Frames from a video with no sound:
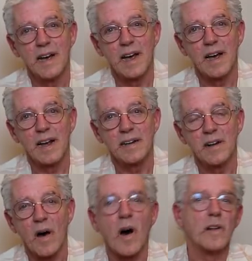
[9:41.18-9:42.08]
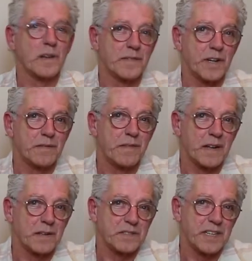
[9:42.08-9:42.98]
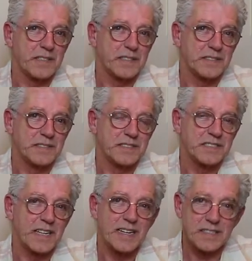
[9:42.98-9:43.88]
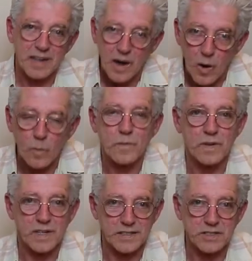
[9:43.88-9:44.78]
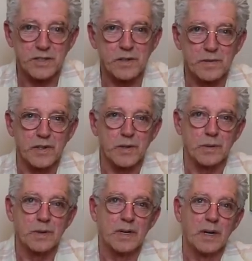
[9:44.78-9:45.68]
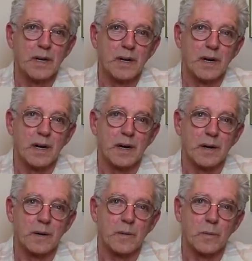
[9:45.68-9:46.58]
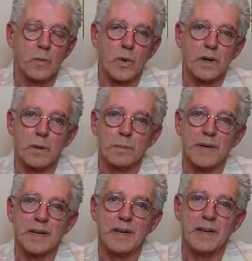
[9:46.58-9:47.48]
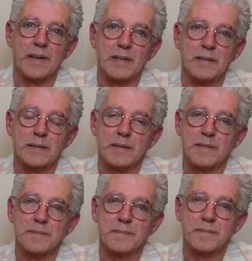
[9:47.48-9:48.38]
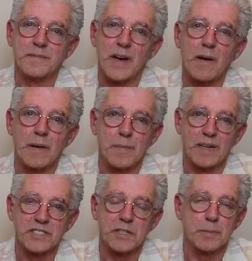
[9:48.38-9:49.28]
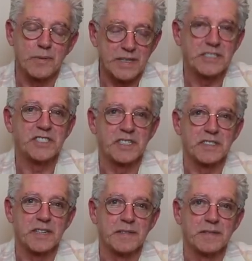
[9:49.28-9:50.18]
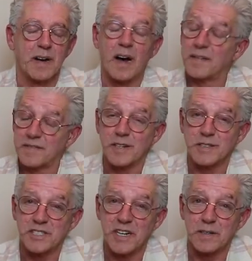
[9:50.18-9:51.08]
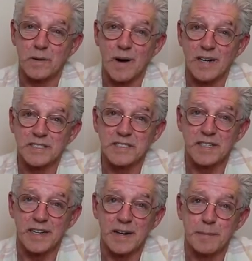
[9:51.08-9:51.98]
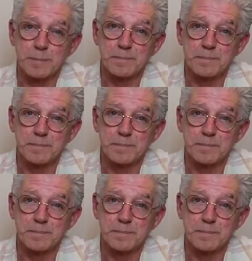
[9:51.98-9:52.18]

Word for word: and all of your fellow deacons that hopefully serve you will be very much appreciative of your generosity.